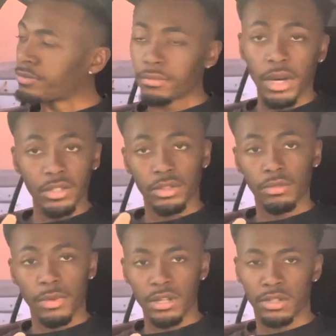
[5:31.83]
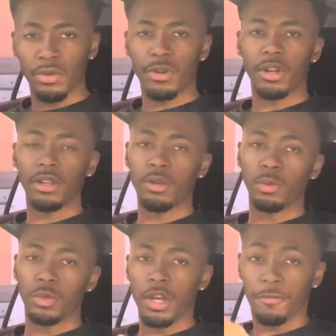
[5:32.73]
my story a little
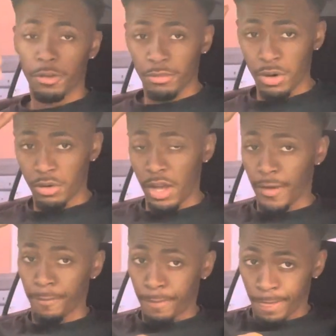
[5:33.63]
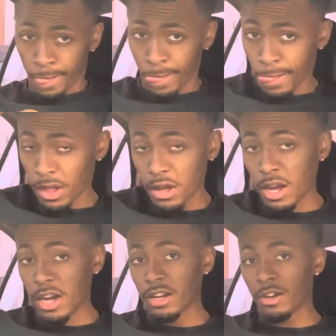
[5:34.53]
different, bro. Like,
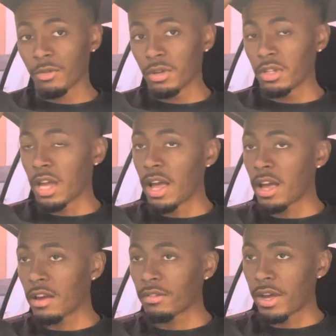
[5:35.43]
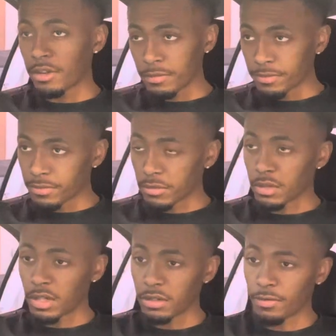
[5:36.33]
I didn't really have, like,
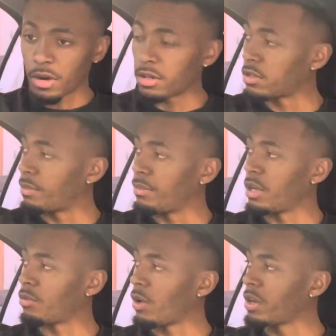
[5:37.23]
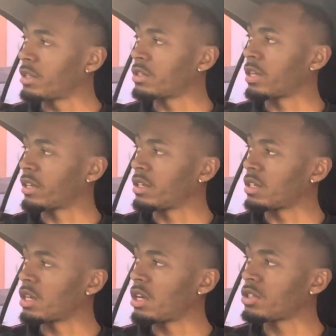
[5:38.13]
as far as the big rankings, like, in
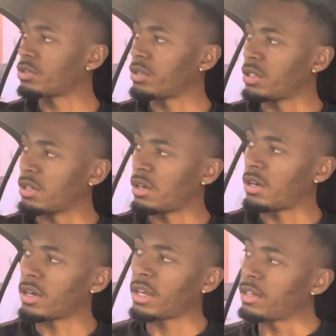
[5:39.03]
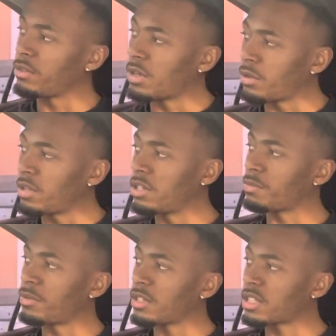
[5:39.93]
the country and all that, you know,
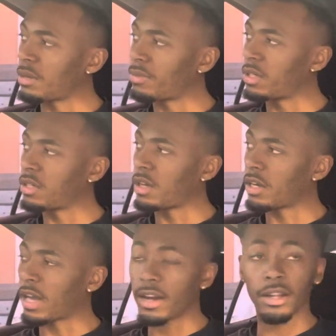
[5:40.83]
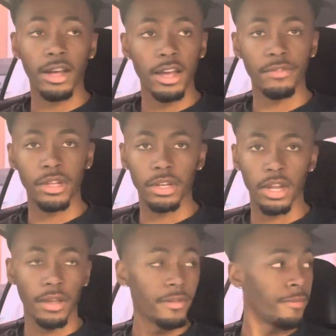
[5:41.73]
ESPN top 100, all that. I didn't have none of
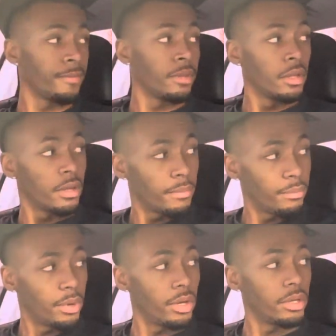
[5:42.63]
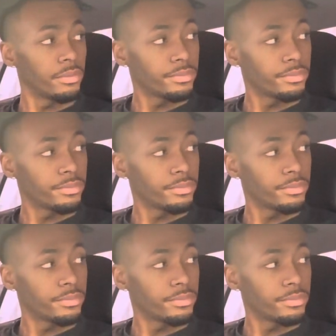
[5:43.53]
that. But